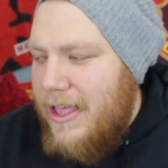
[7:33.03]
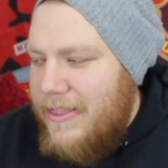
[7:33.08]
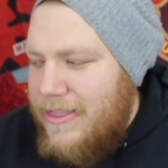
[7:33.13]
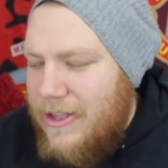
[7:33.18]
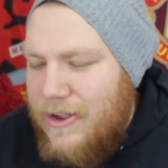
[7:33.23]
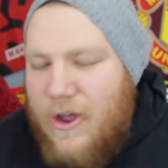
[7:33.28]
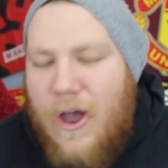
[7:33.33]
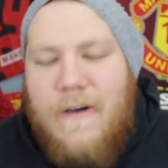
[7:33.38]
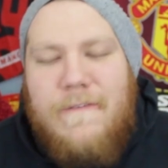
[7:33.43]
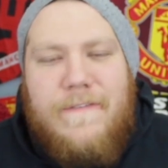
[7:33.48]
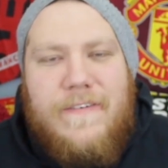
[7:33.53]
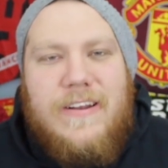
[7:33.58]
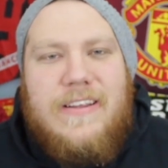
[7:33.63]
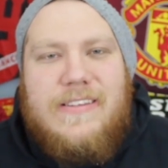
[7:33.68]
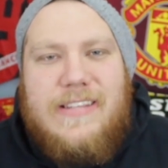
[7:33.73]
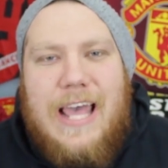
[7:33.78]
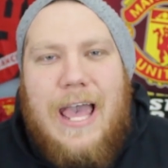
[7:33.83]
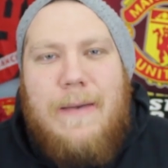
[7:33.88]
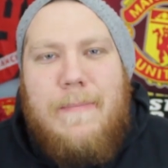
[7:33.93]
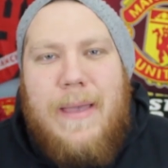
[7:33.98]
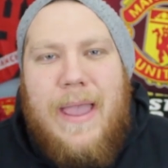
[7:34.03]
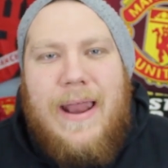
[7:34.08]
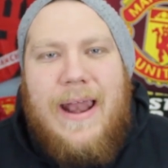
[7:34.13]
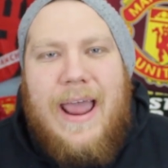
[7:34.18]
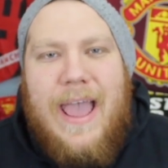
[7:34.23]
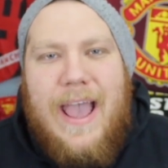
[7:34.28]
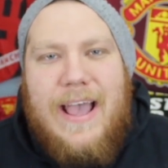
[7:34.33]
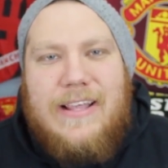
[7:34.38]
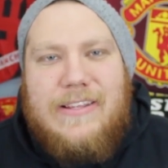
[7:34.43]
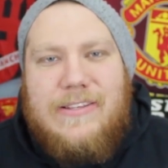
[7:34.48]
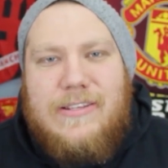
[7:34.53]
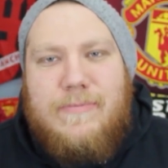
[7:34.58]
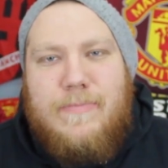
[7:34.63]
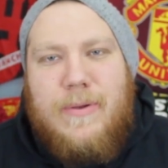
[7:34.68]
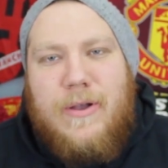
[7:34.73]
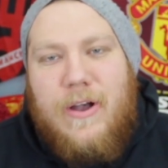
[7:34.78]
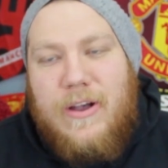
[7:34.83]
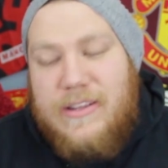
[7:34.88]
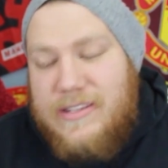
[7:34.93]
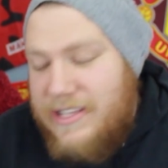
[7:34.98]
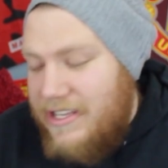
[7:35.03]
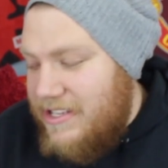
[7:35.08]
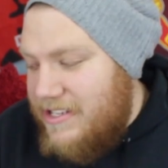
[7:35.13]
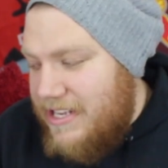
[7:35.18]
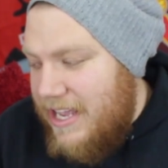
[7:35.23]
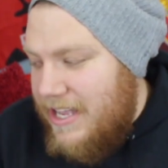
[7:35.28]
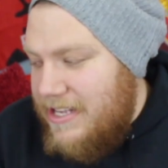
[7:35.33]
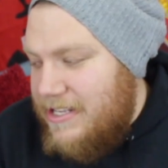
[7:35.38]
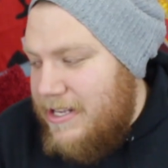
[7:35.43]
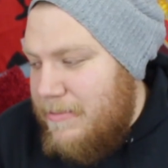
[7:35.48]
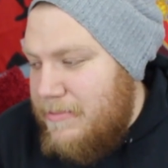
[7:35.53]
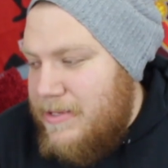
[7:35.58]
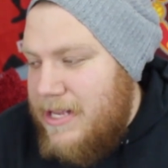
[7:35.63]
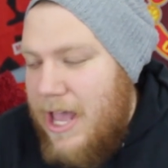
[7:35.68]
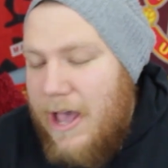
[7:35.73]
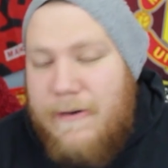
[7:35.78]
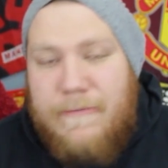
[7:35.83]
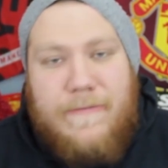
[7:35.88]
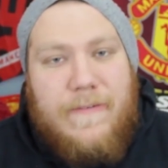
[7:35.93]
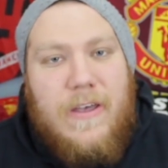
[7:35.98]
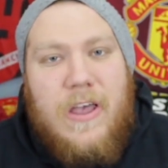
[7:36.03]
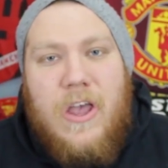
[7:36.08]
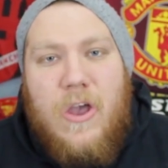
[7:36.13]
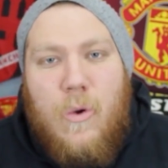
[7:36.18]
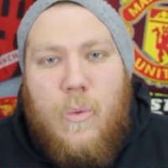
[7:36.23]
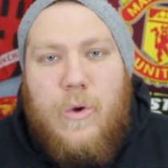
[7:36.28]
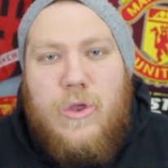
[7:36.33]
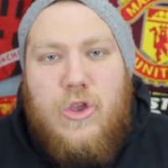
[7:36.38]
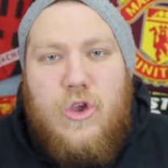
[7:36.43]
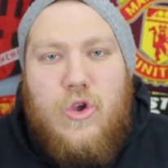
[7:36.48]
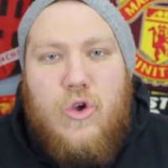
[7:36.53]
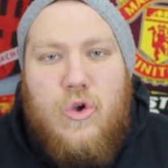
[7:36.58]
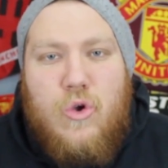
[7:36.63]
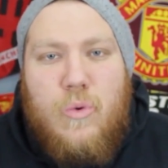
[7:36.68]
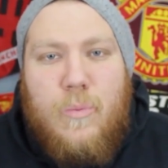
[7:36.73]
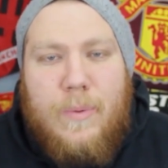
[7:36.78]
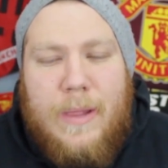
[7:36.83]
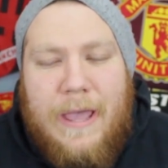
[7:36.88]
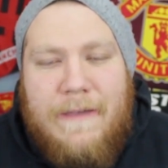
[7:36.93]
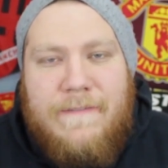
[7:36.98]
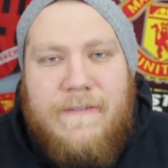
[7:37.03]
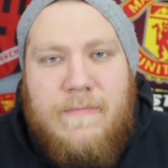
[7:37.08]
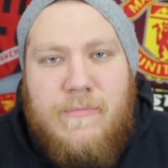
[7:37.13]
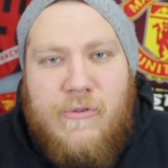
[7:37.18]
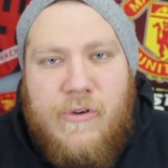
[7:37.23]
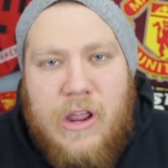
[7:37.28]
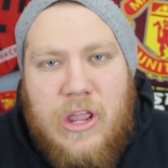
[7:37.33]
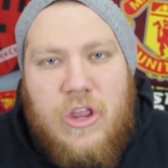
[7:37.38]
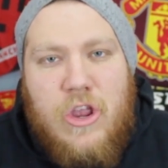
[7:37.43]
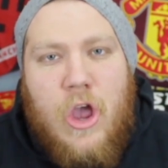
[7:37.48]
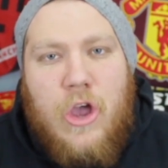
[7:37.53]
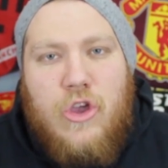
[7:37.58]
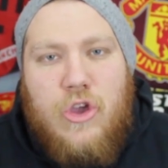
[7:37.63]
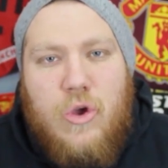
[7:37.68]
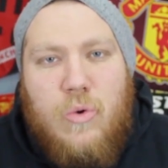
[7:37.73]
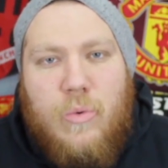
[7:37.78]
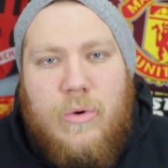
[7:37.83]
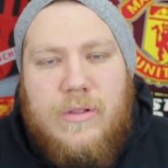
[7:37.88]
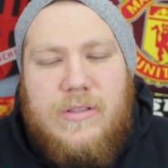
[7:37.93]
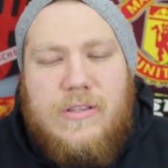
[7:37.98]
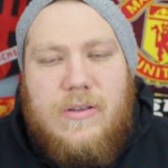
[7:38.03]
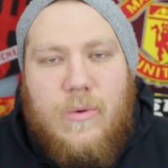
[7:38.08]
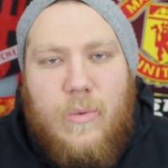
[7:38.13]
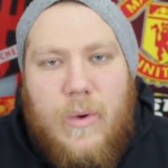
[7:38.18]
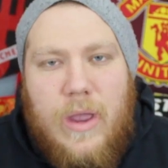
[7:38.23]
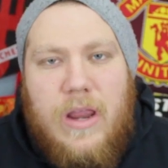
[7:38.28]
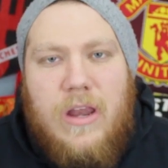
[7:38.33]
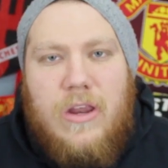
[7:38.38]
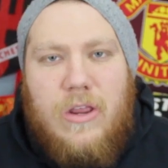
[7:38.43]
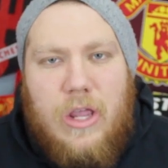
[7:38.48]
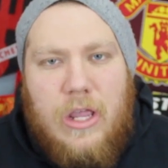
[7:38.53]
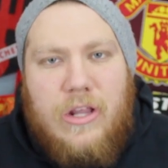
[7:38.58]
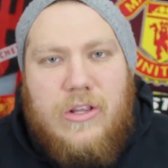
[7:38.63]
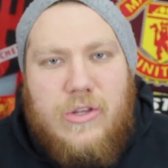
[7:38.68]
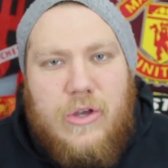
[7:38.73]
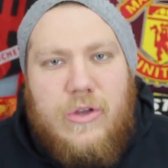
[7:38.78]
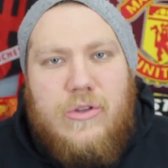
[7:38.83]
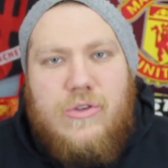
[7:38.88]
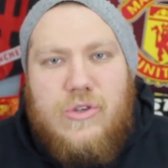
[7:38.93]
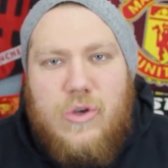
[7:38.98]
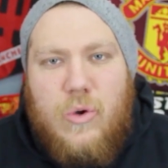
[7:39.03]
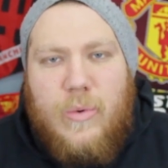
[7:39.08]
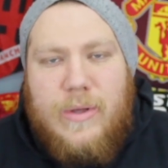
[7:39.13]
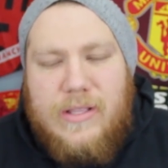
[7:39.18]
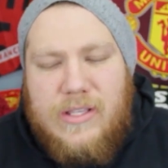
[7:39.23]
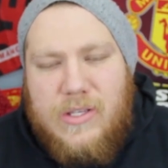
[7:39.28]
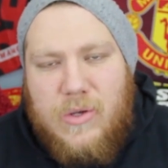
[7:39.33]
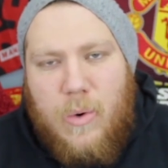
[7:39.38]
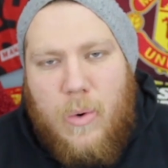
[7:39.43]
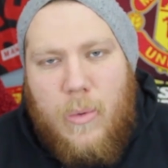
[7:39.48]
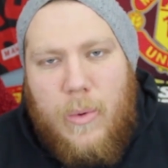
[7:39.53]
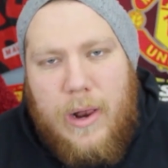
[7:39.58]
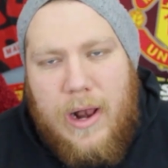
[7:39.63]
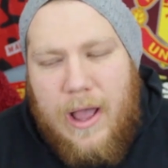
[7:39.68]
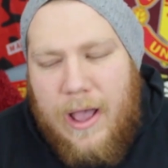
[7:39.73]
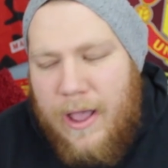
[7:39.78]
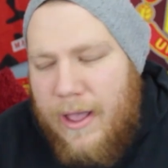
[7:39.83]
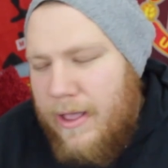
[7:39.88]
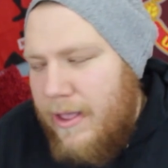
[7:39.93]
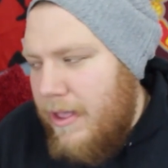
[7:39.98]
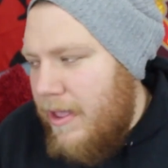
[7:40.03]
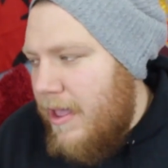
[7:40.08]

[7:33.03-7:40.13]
The confidence that man has, because he says himself, when you play for Mourinho, you want to win. He turns you into a winner.